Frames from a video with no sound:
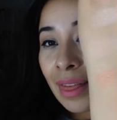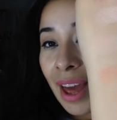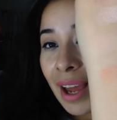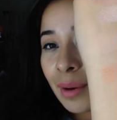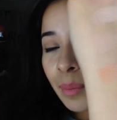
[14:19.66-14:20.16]

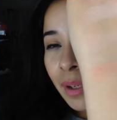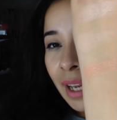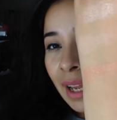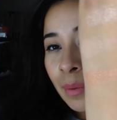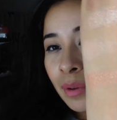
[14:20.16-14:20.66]
that,
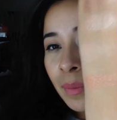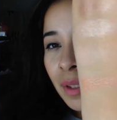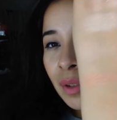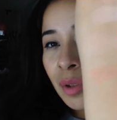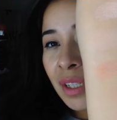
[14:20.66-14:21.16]
but I am going
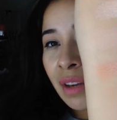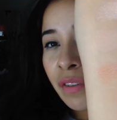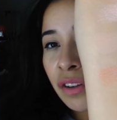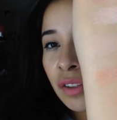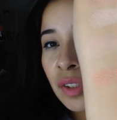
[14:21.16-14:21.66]
to be doing that
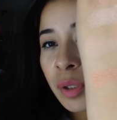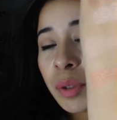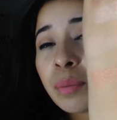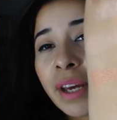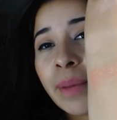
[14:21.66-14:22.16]
very
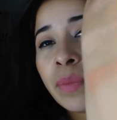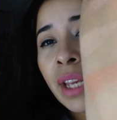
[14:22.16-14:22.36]
soon. But